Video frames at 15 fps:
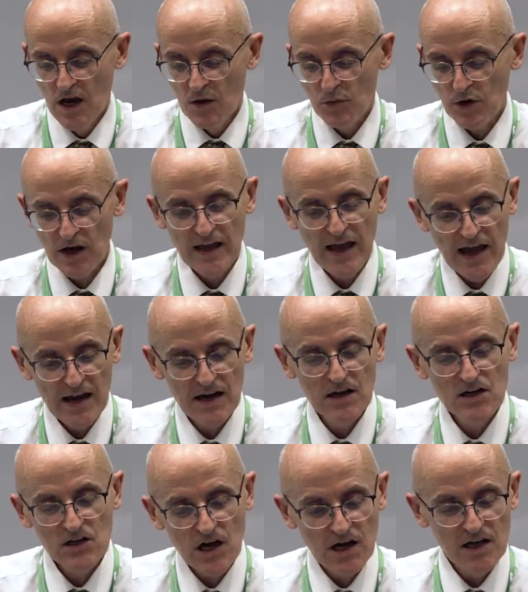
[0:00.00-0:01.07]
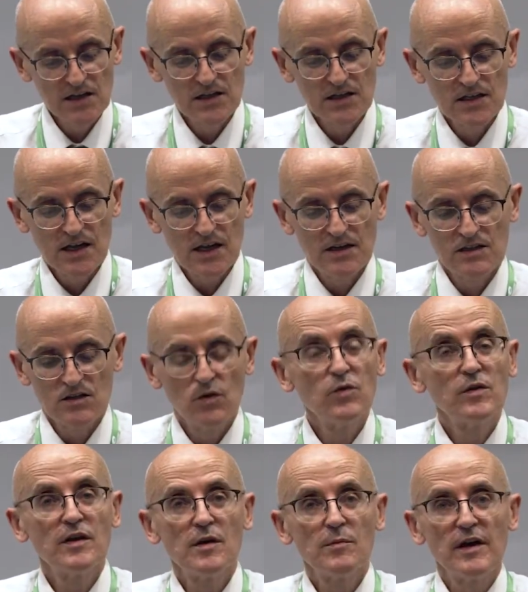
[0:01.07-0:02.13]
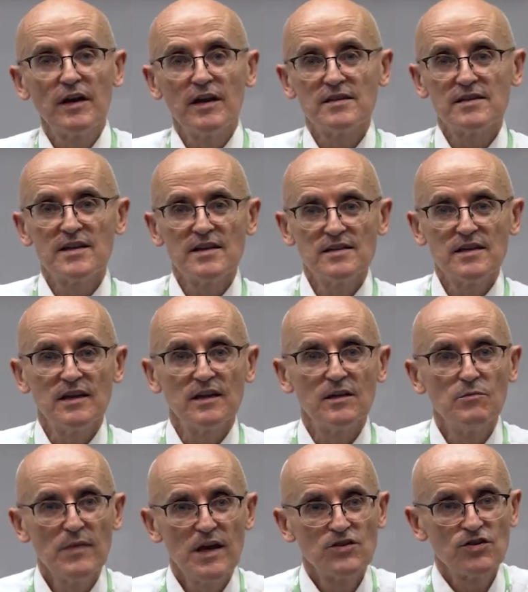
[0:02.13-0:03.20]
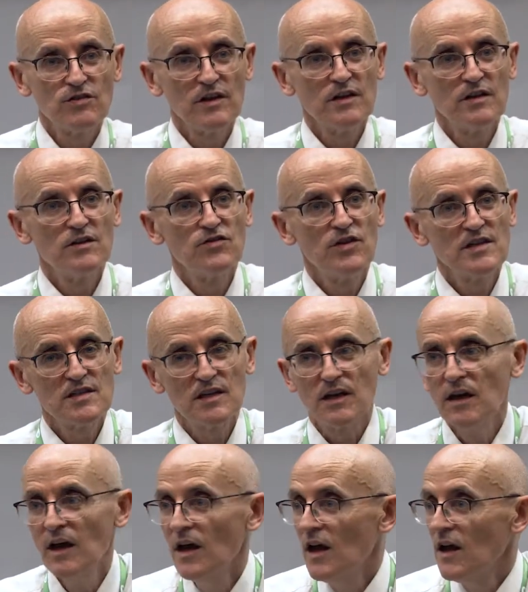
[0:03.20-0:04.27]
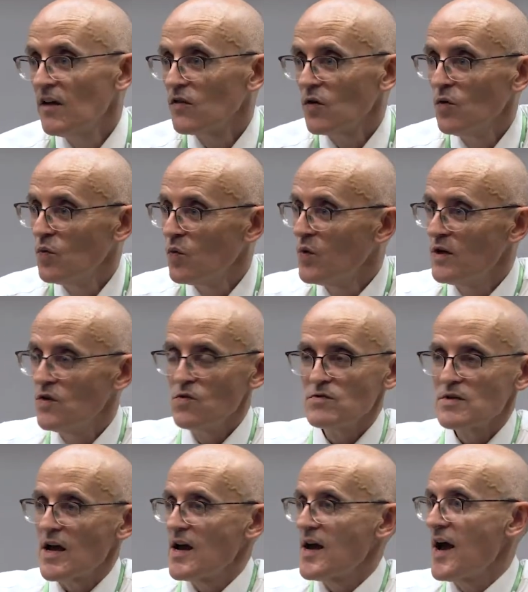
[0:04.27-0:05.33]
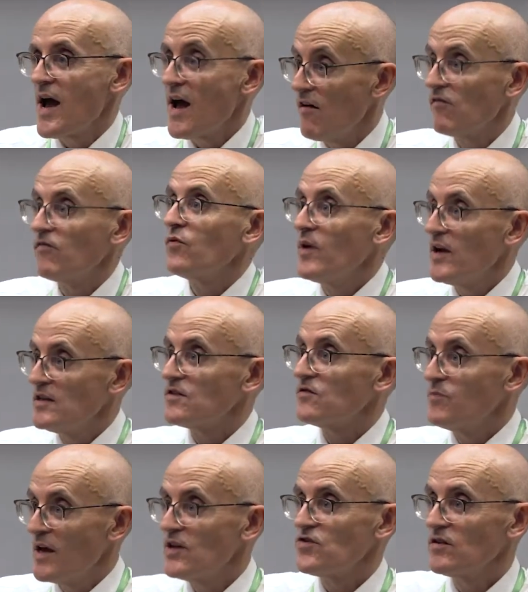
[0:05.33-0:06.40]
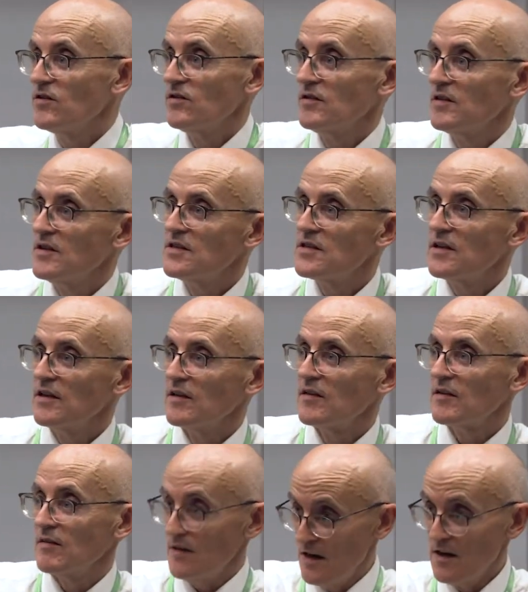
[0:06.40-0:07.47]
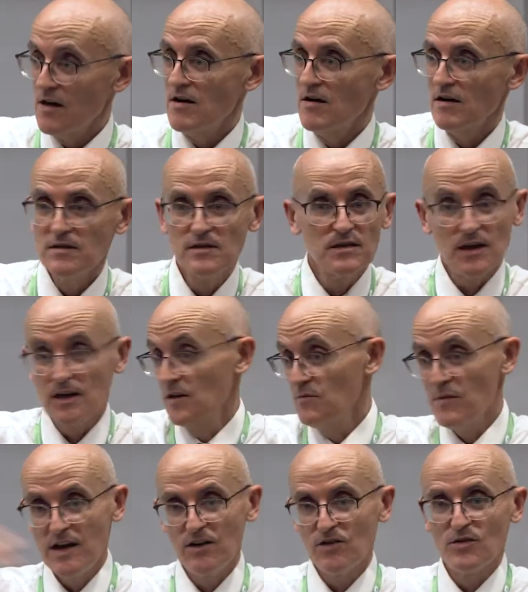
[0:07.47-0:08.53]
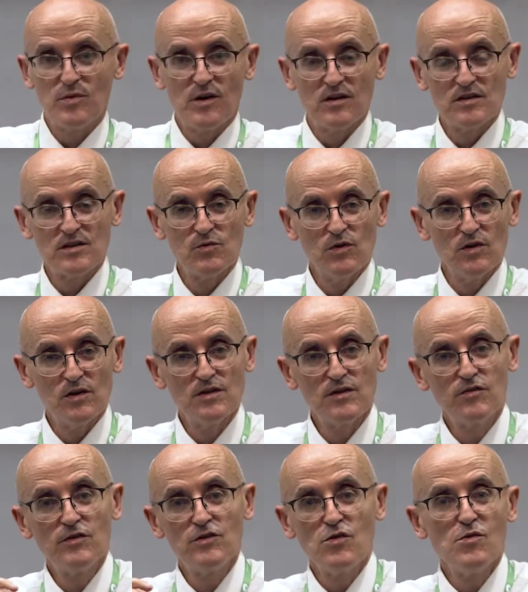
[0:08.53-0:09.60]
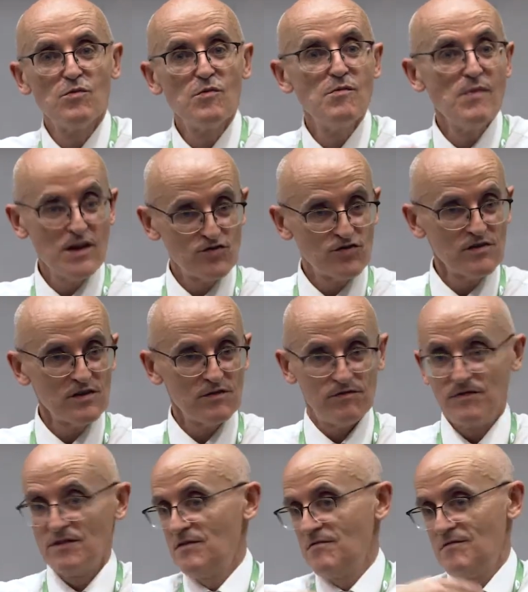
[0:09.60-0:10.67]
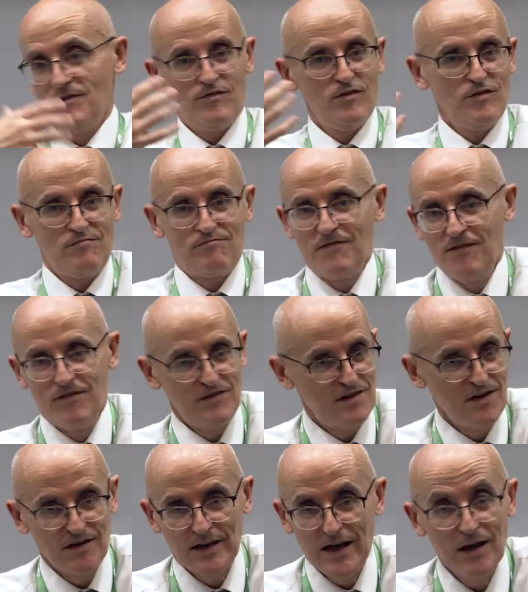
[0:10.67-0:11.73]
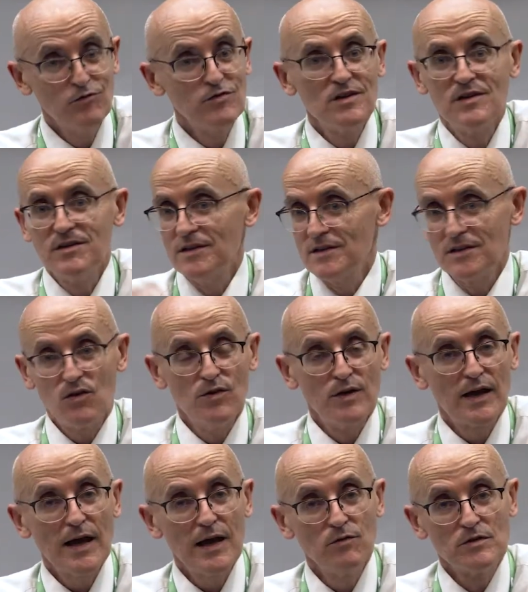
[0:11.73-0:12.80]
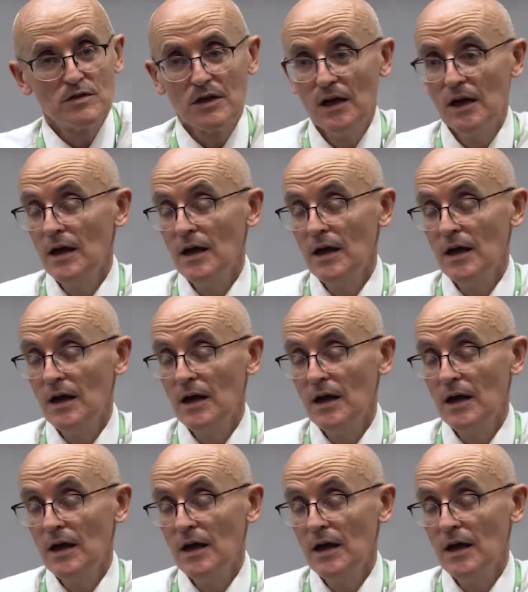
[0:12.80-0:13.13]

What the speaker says: But again, tied into that is a whole thing about assessing and measuring and addressing. So we don't have ways of measuring all of these things in Ireland and in many other parts of the world. And if you don't measure it, if it's not counted, is it going to count?